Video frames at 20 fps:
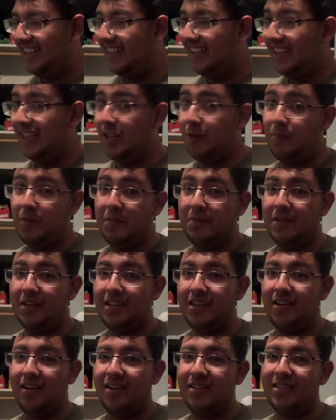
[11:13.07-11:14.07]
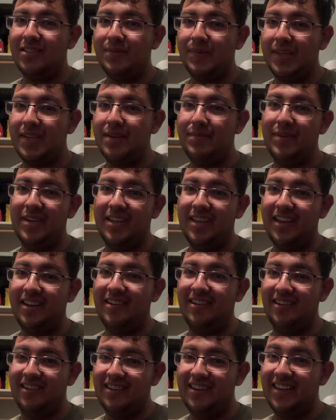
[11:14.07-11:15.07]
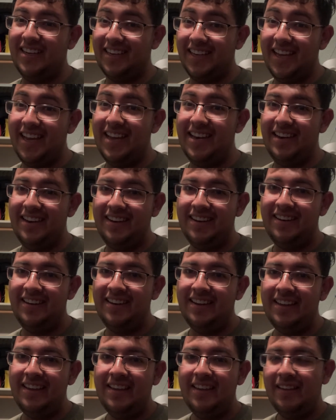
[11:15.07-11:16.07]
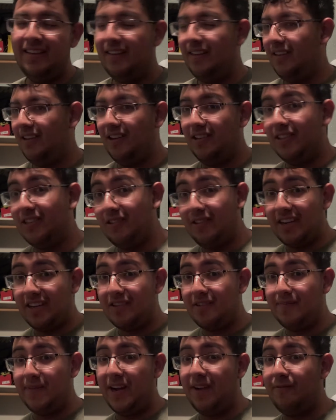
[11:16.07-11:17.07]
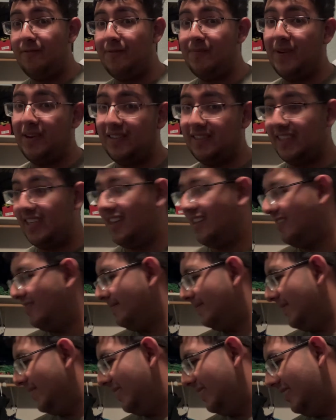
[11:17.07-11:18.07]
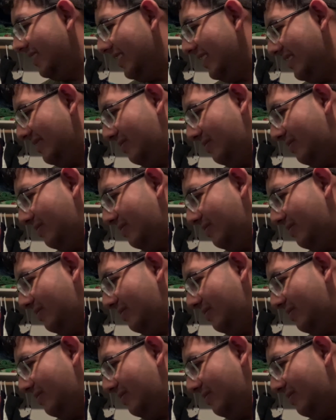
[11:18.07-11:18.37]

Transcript: it'd be really hard to become a kicker again. Although I could buy footballs now, but it's